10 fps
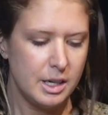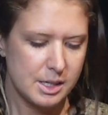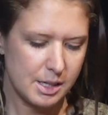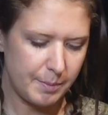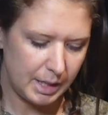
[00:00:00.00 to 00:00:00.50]

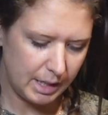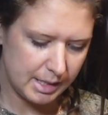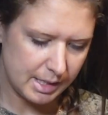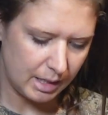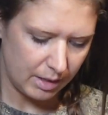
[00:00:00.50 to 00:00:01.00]
something
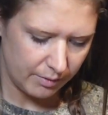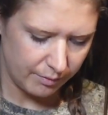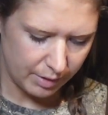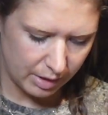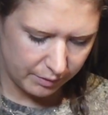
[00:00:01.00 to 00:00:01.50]
is in
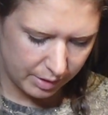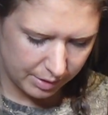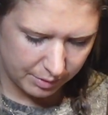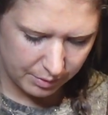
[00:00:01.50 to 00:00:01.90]
front of you.